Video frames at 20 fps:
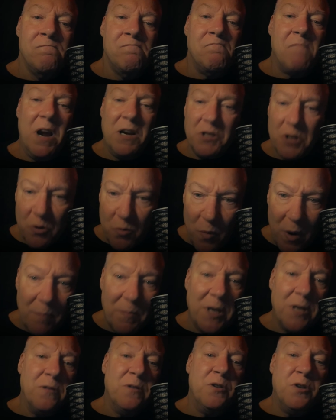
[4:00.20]
And two
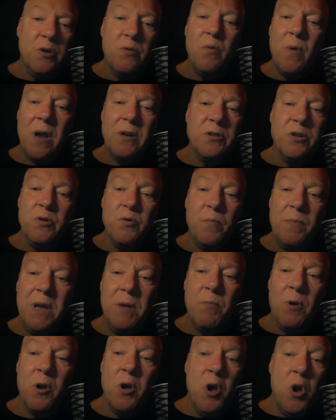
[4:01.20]
women, too, and two
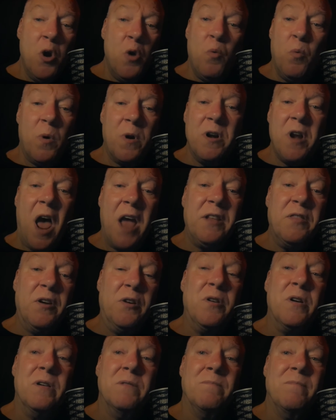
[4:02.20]
people who were
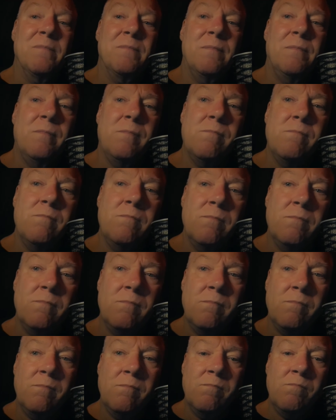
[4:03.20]
neither.
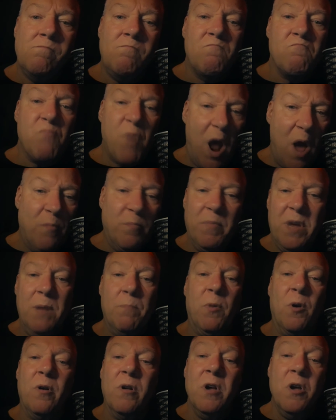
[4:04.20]
Brown
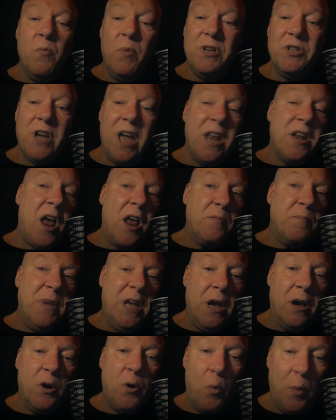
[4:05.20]
people, which cannot
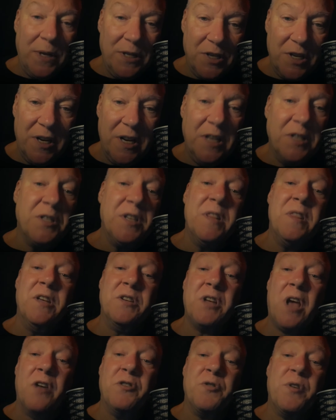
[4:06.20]
be a coincidence in
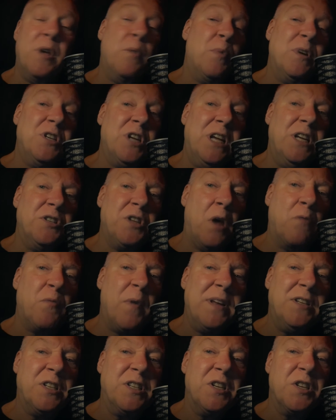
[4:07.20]
this country, which is a
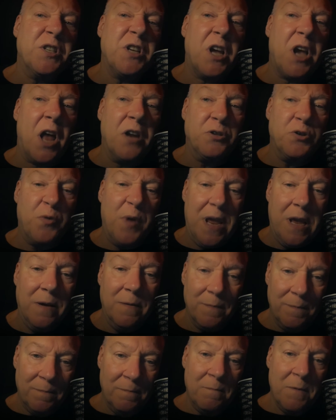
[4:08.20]
racist country,
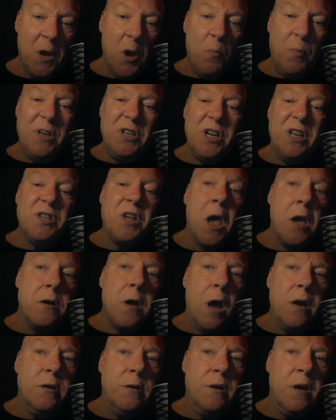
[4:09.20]
which is
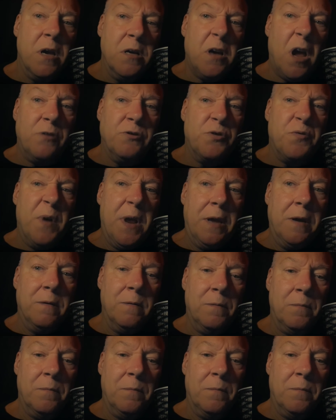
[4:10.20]
gun country.